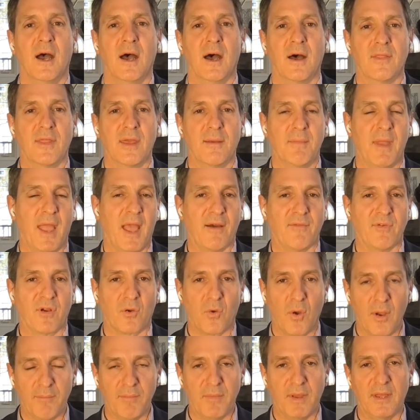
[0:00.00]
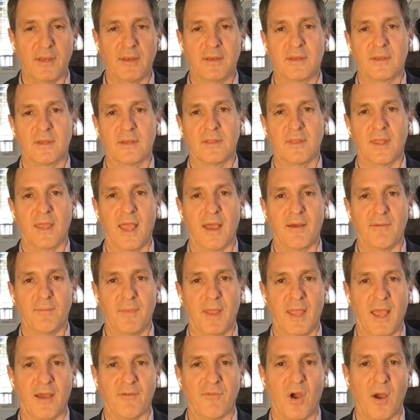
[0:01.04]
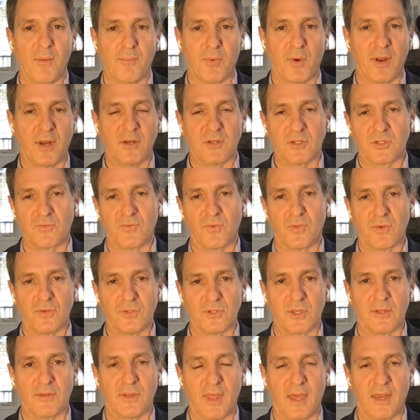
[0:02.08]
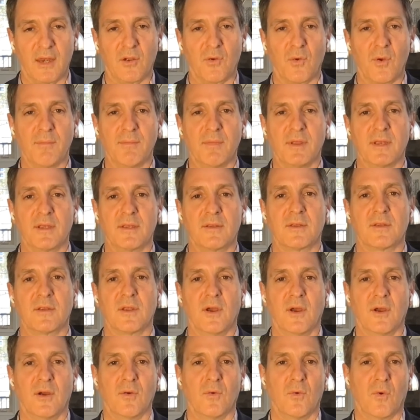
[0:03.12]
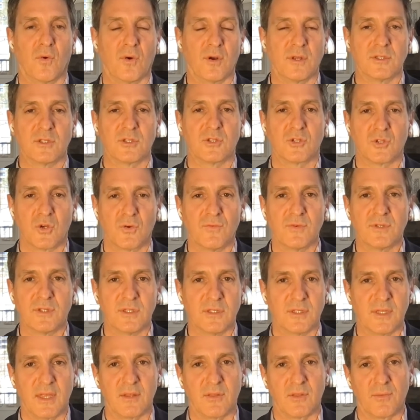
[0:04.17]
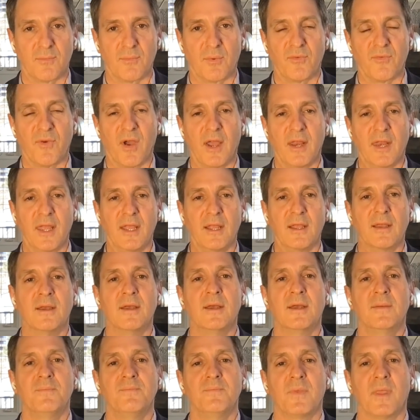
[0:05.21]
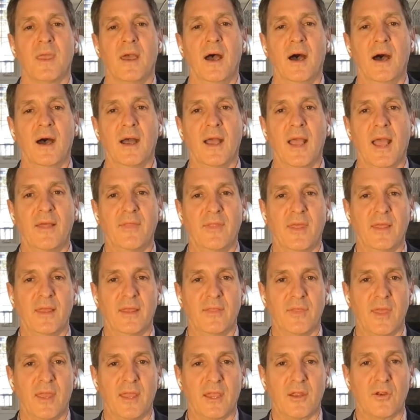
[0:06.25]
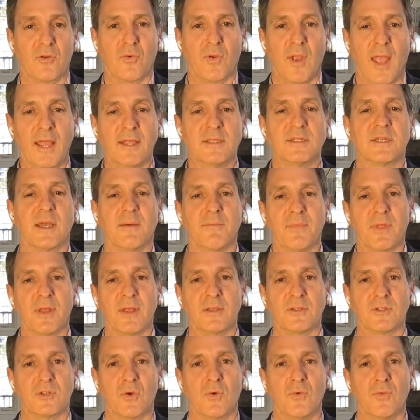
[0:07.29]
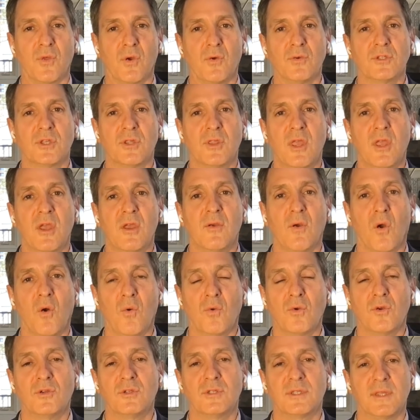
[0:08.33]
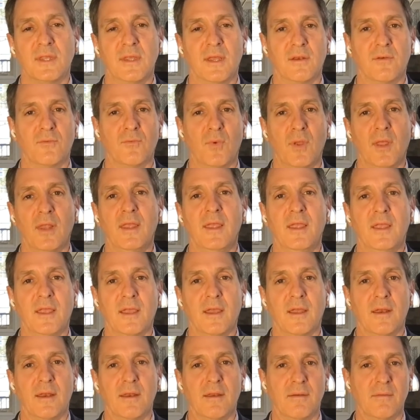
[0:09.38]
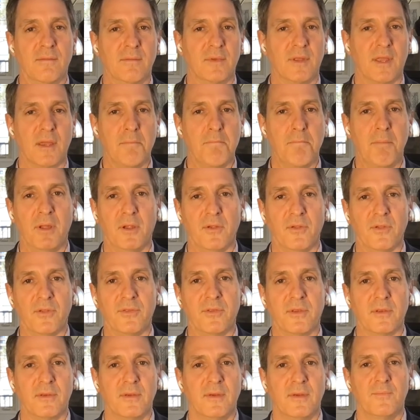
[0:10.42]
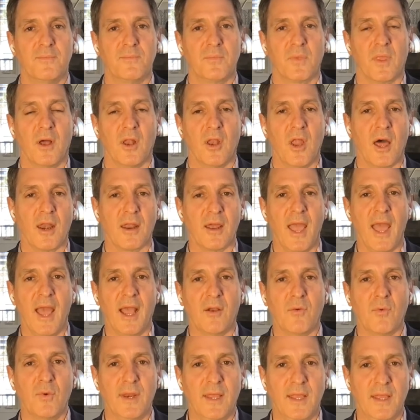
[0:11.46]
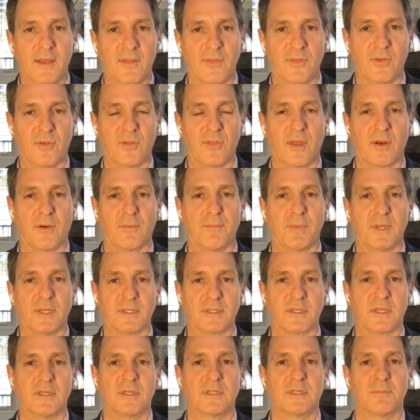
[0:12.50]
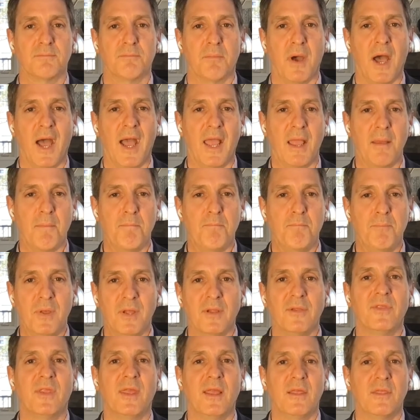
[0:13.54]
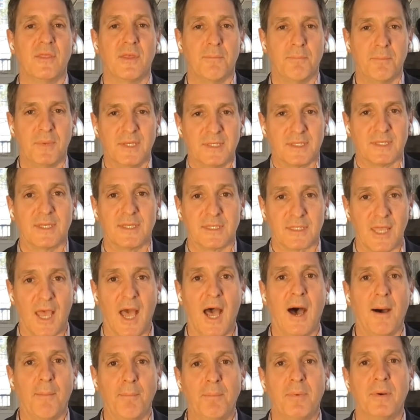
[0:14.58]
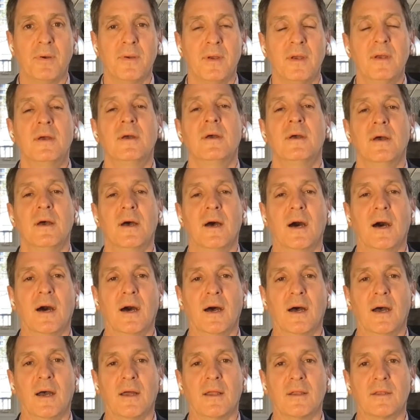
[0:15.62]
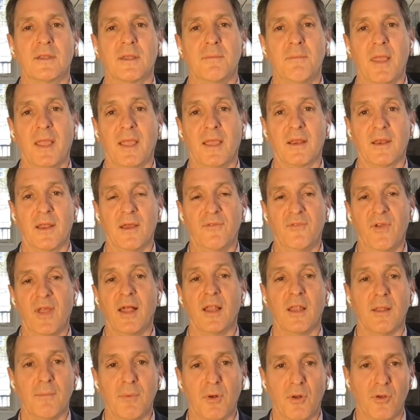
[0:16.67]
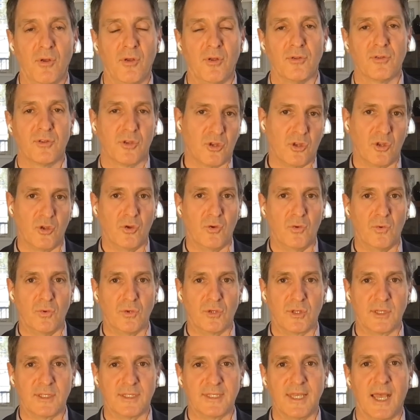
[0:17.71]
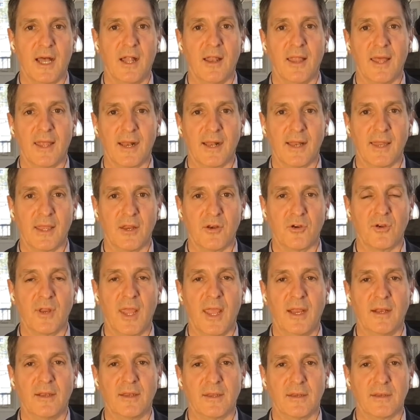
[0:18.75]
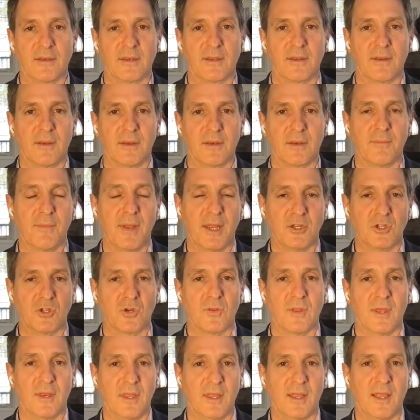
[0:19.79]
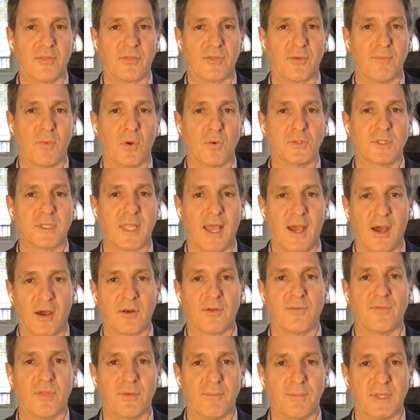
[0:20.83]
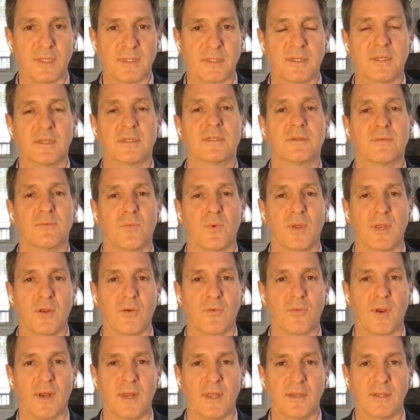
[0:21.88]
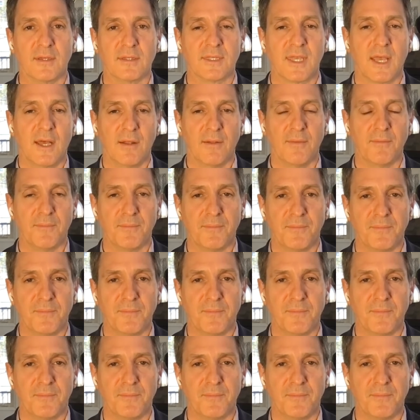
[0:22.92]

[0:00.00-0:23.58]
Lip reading: They may have equipment, and they may have operators for that equipment, or it's services that they're providing, and they can create something. So those are the owners that really can build a lot of equity into their business by building the business up to make it available to sell at a later date and to make sure that you get the most out of the business when you're ready to sell.